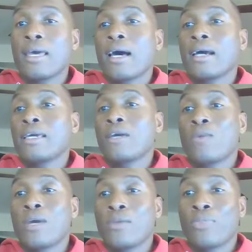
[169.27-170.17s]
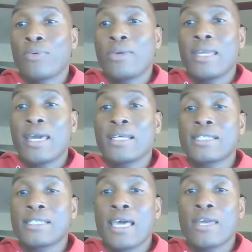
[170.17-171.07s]
Again, waiting 3
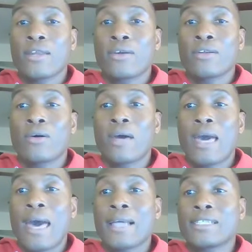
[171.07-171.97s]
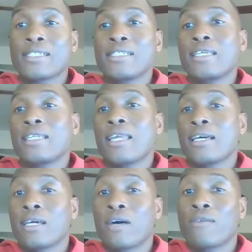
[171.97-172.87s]
days later, no action. Then they're
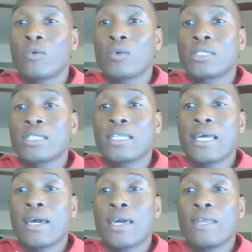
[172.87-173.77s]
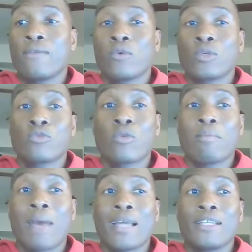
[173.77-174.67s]
going to, of course, get that invoice
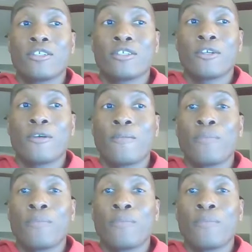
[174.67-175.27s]
reminder.